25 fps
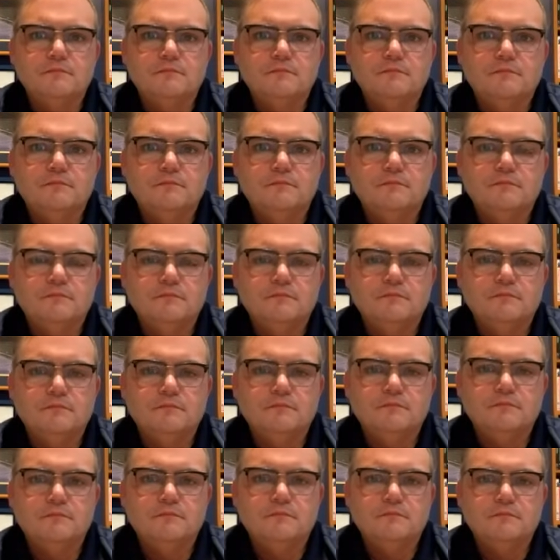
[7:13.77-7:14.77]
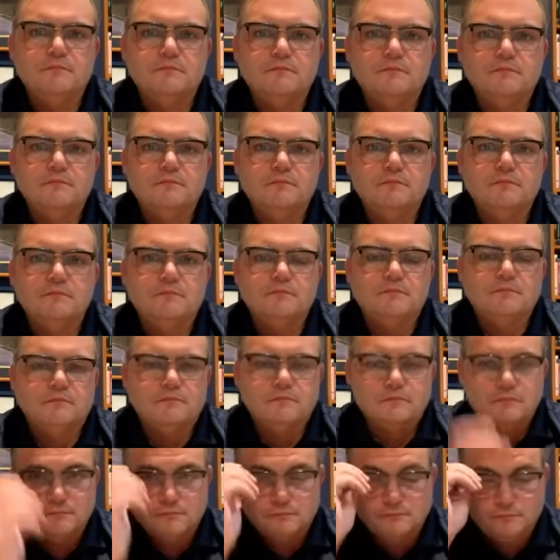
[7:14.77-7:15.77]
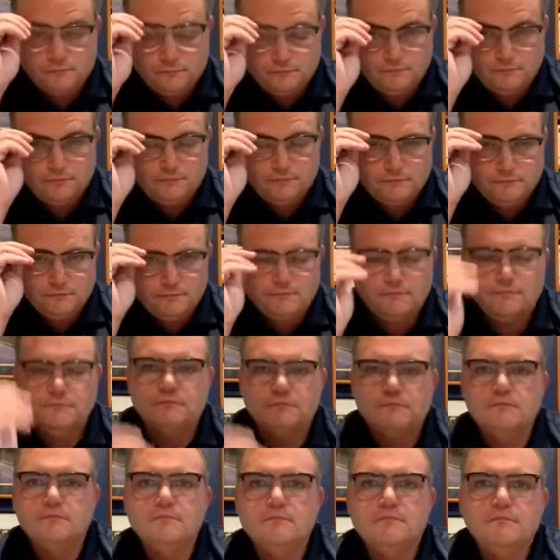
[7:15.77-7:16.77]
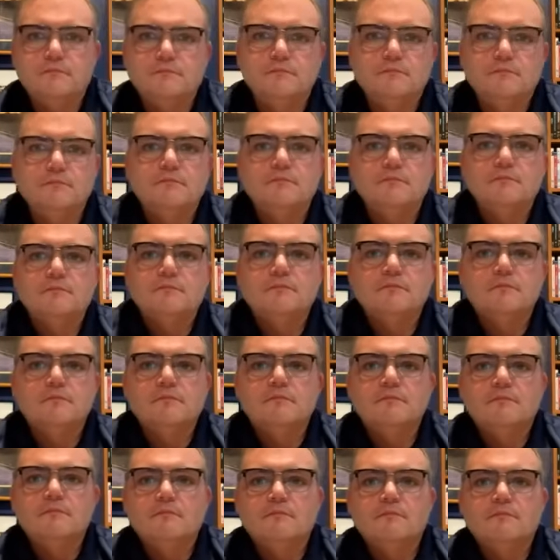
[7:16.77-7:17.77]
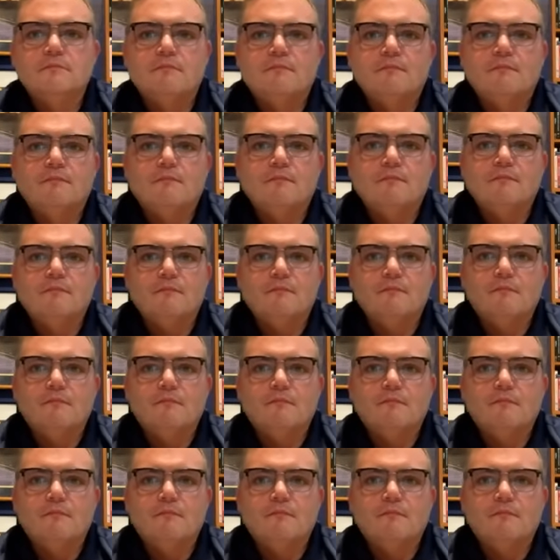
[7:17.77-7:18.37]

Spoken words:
[no speech]